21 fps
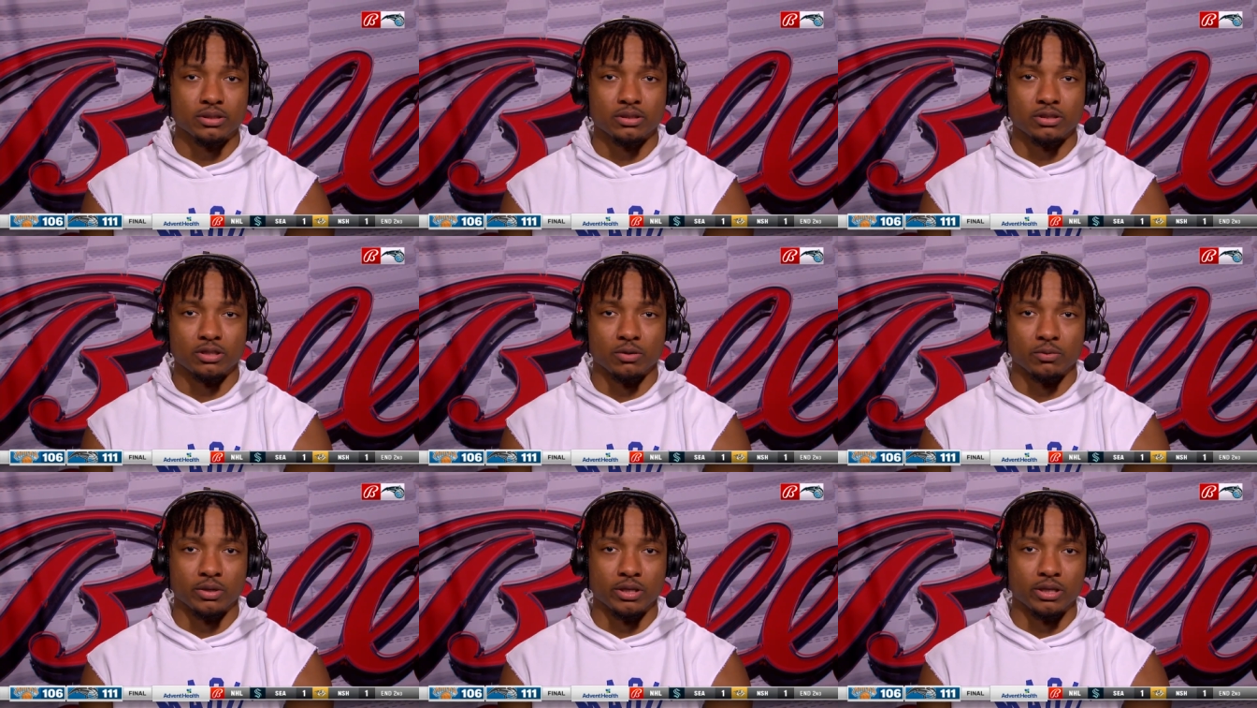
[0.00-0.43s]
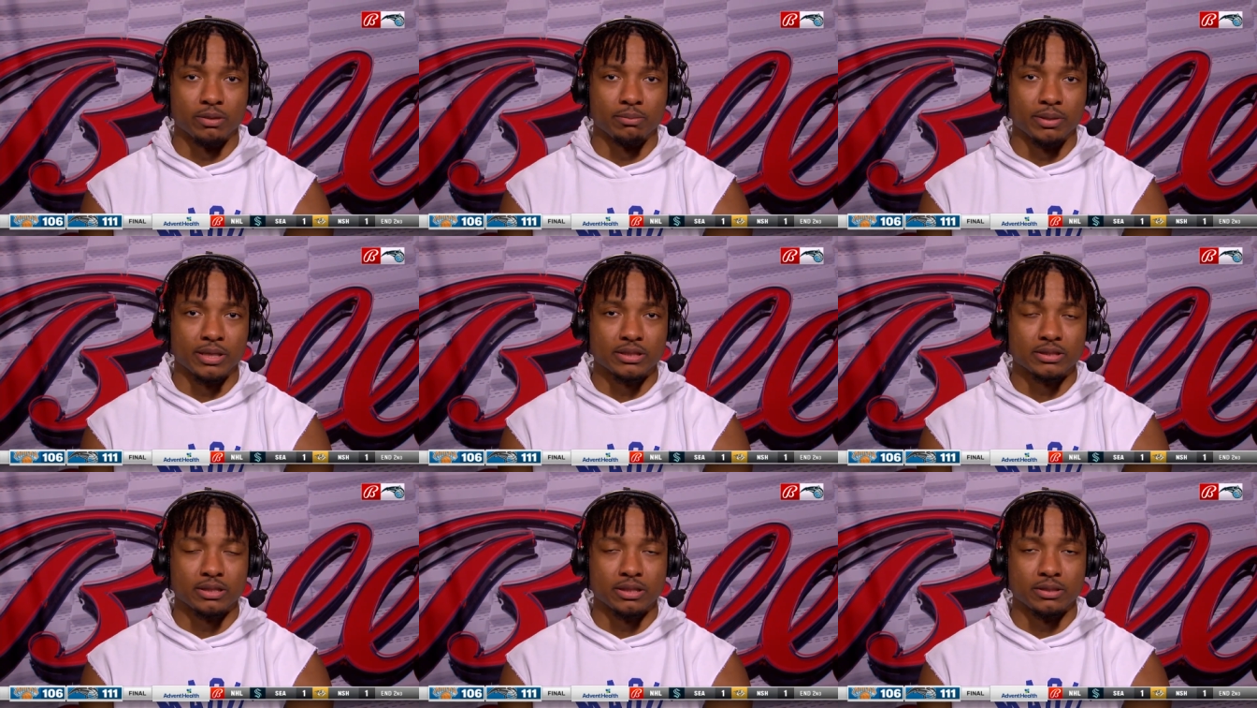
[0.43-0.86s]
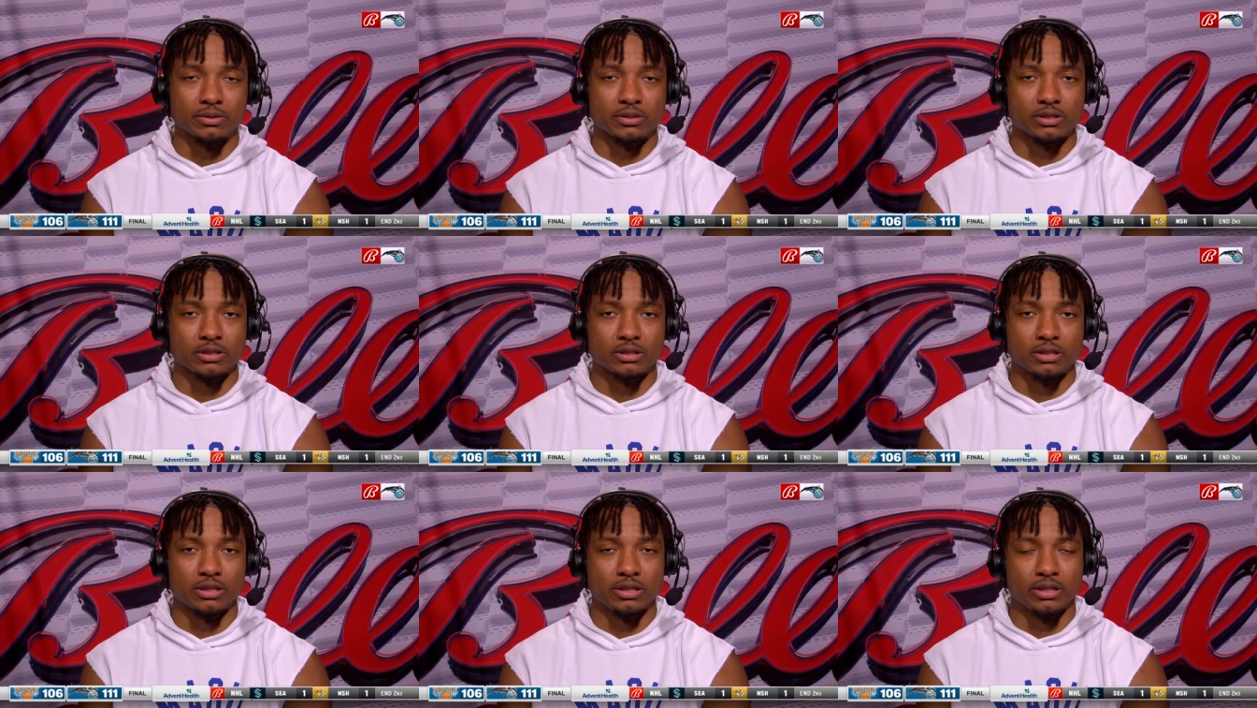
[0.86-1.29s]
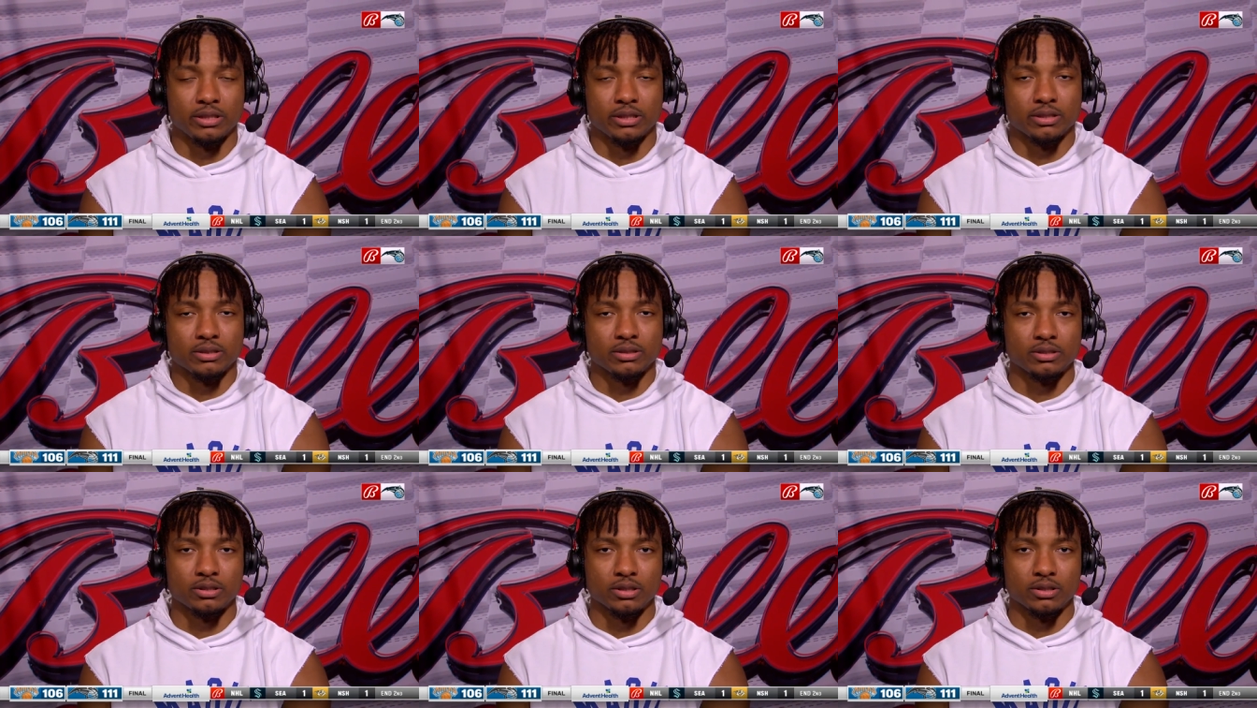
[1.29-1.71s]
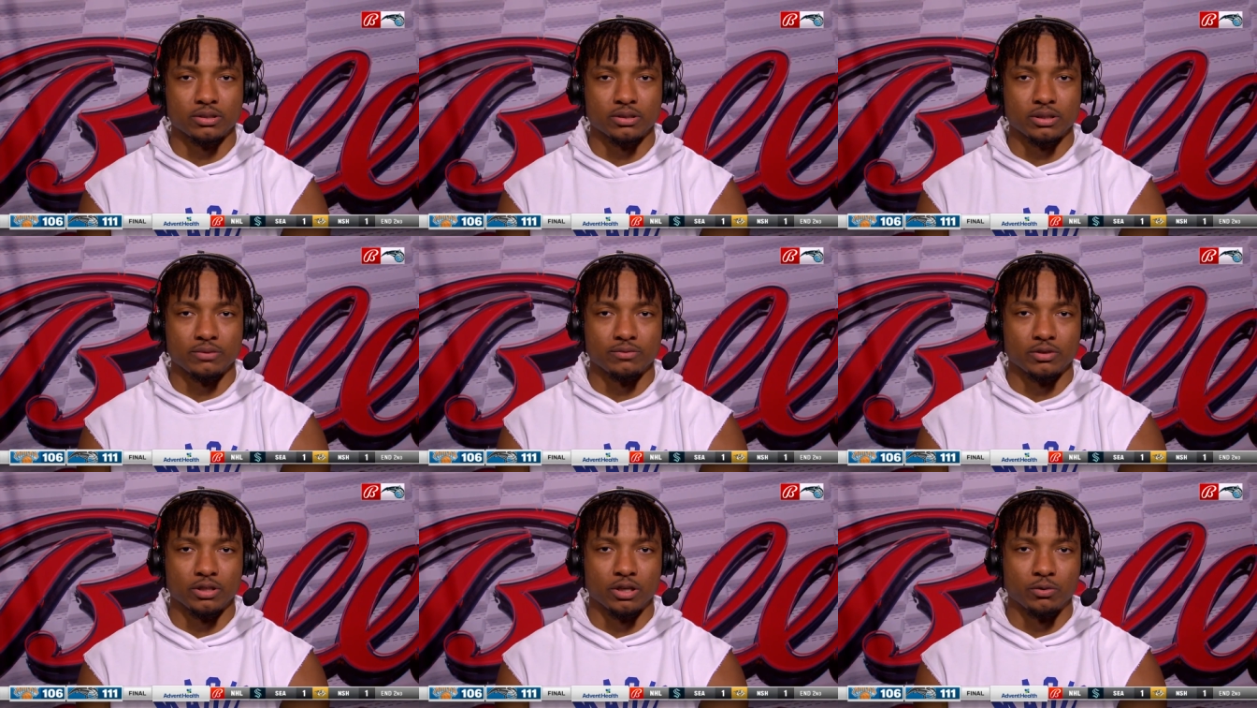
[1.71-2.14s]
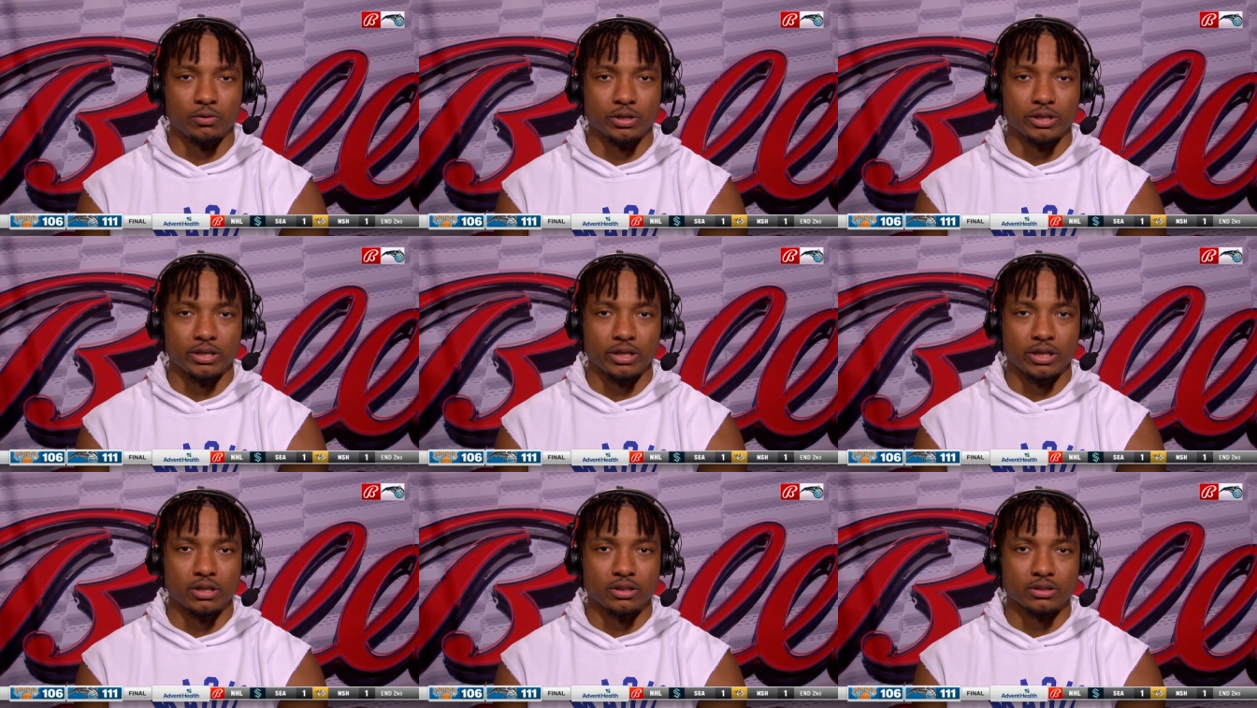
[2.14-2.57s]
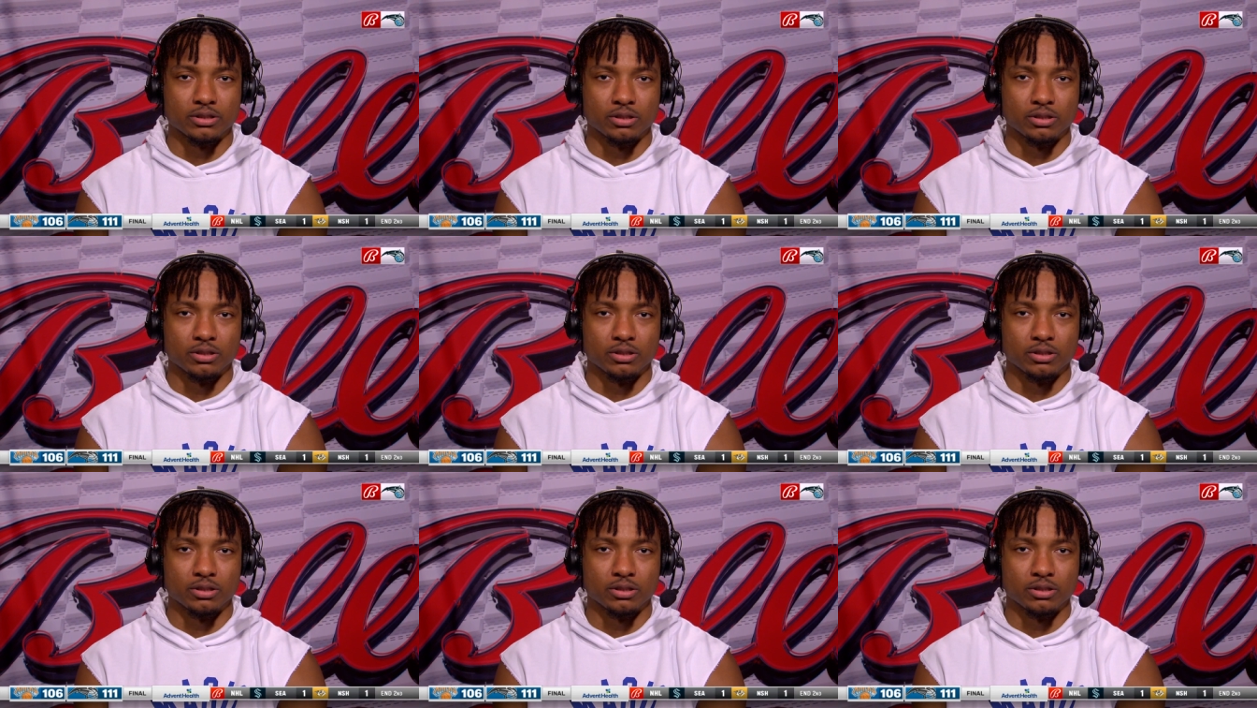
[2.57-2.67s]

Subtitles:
know, one of the best teams in this league, you know, even though we're young.